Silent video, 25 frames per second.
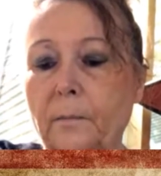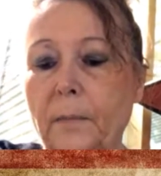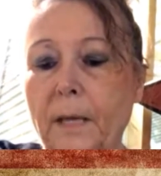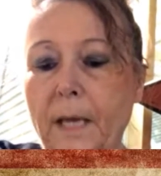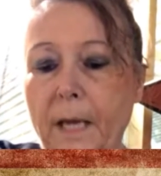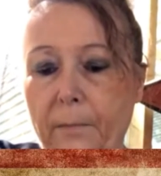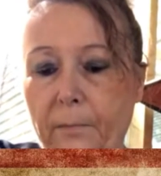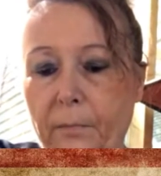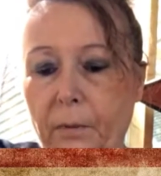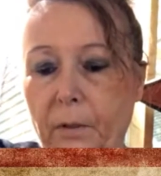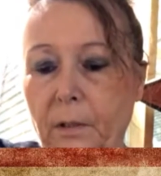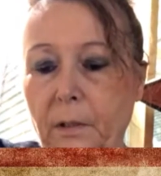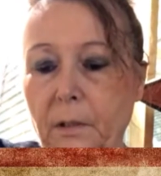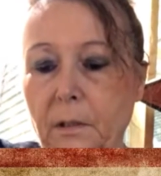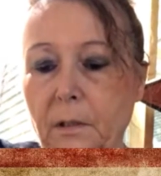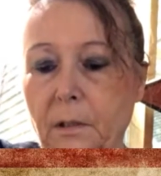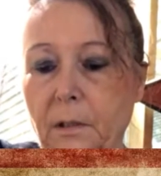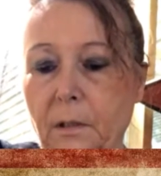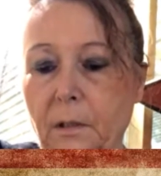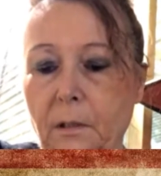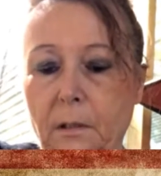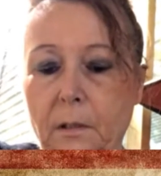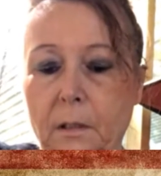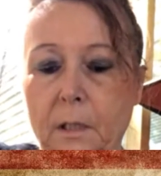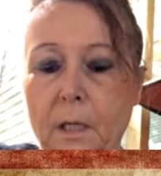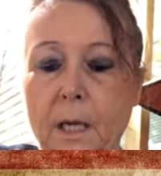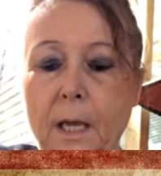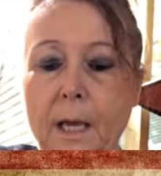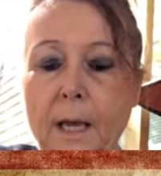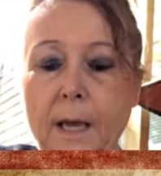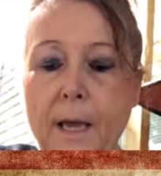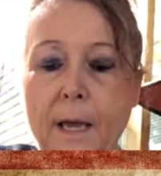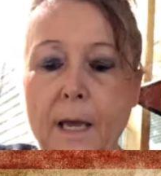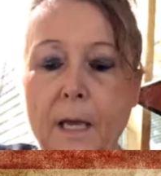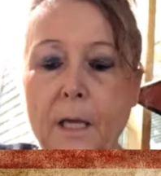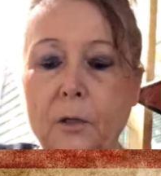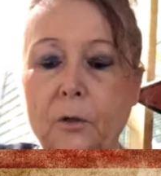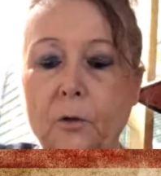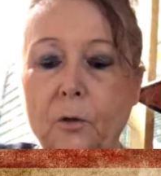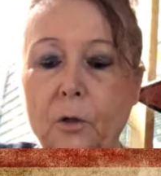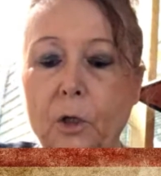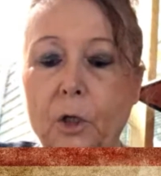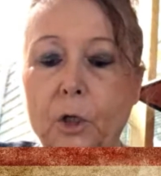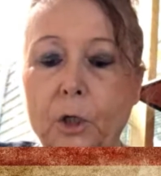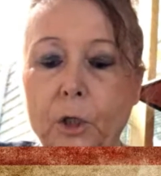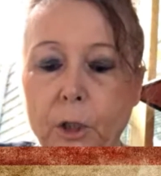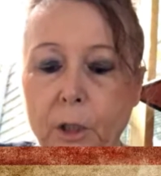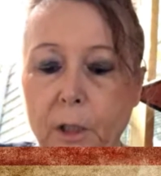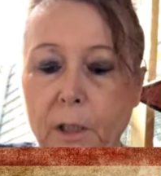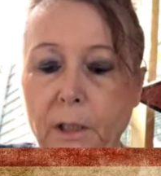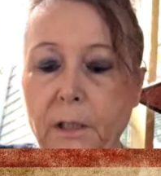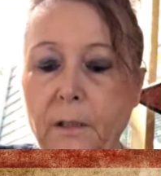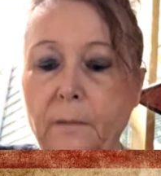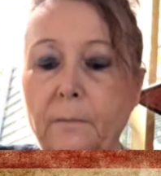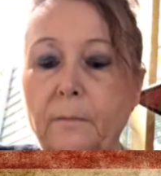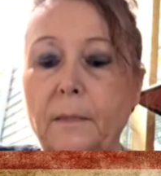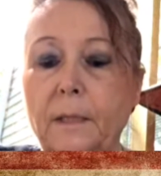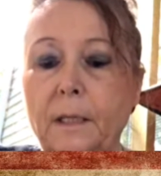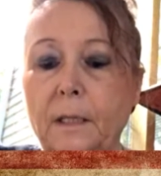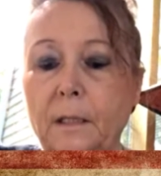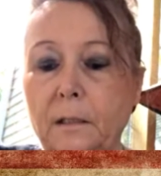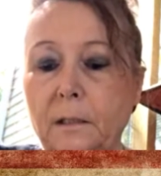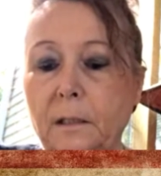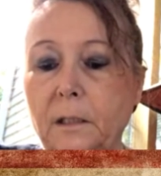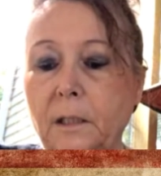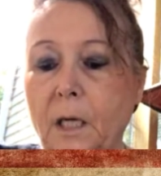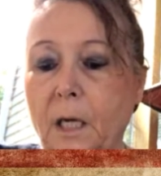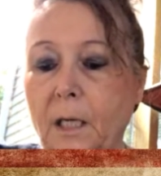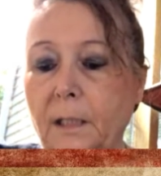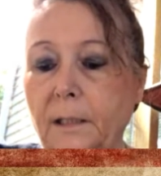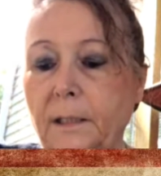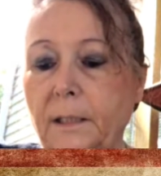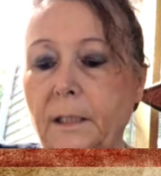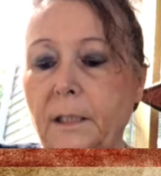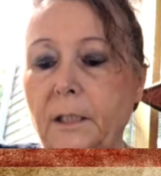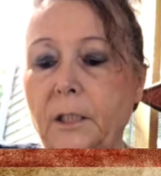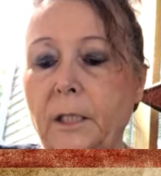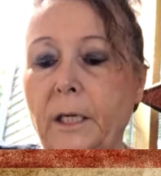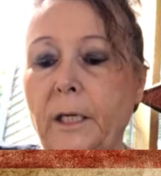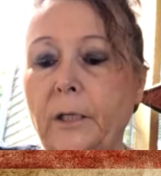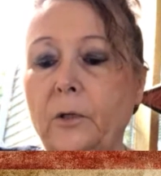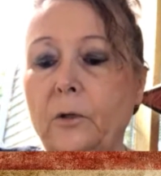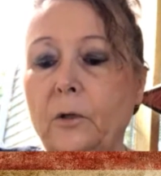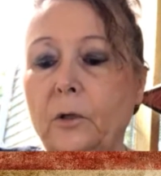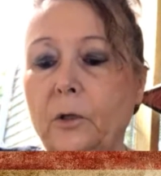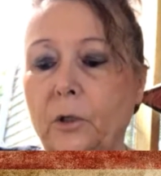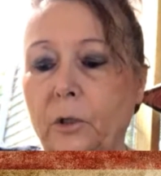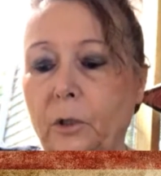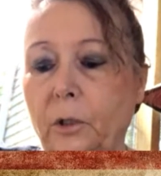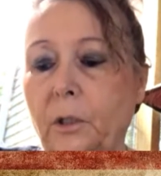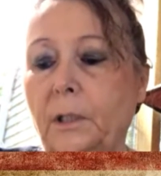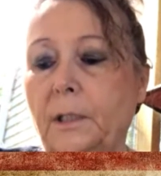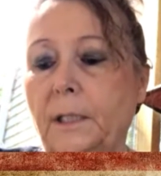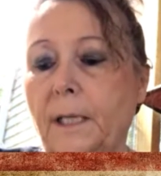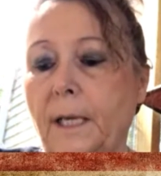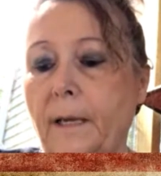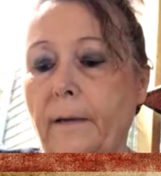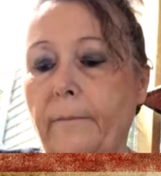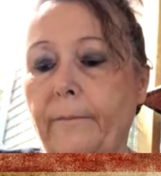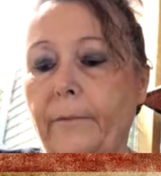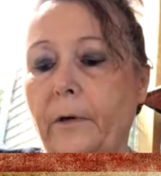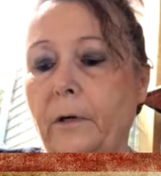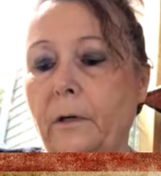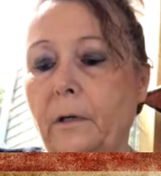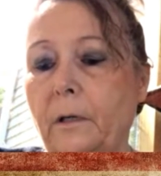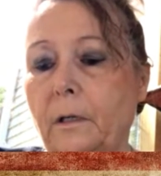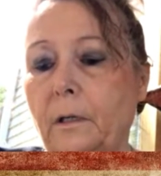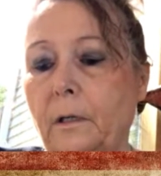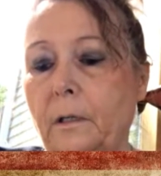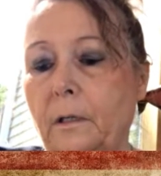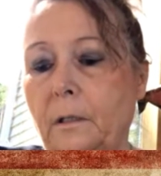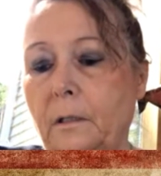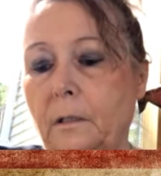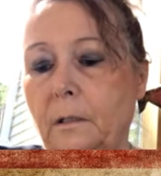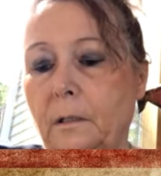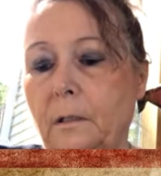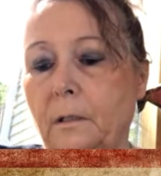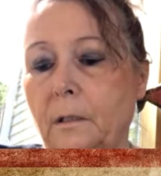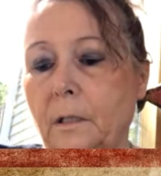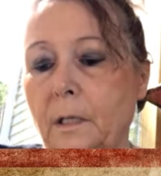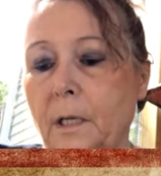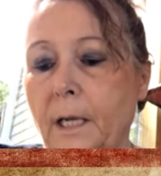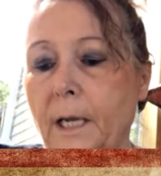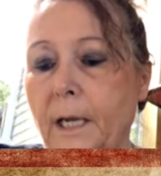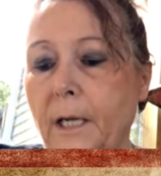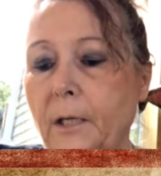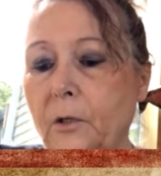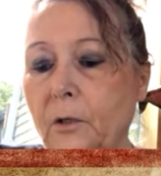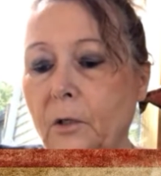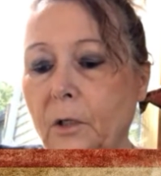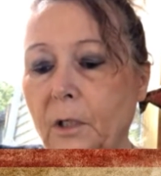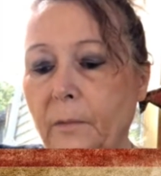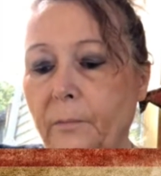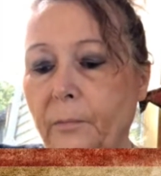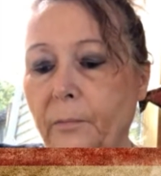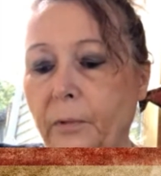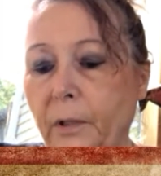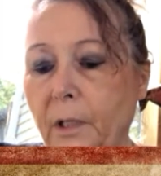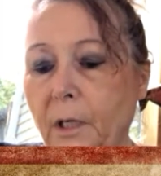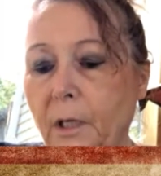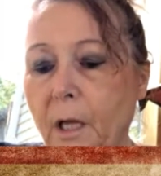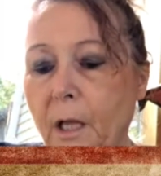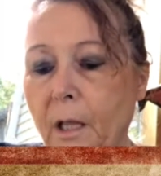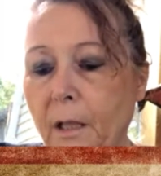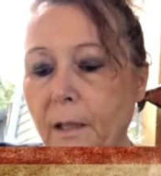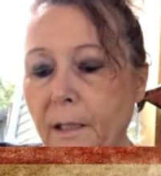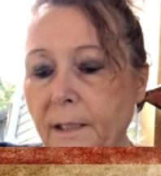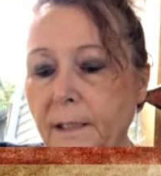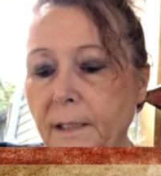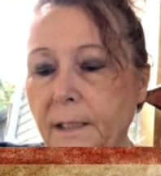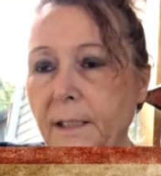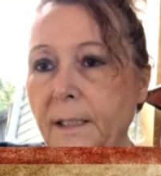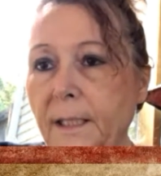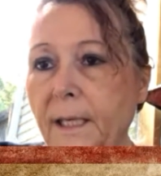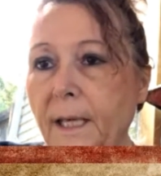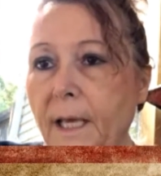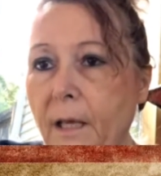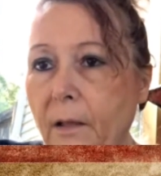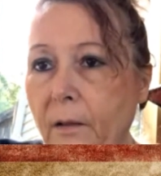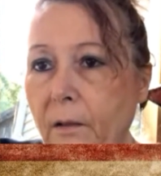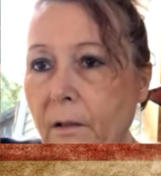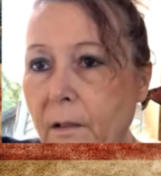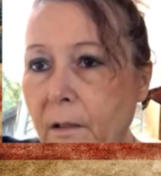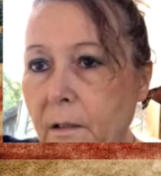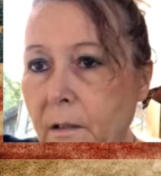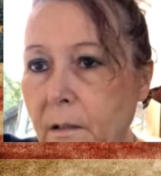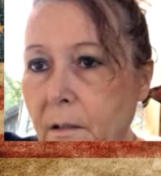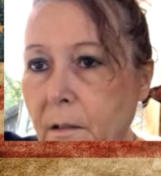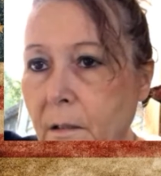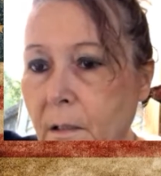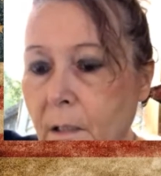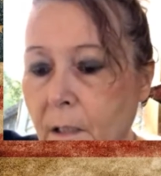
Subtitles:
peppers, your cooked sausage, and your cooked hamburger. And you're gonna put all this together.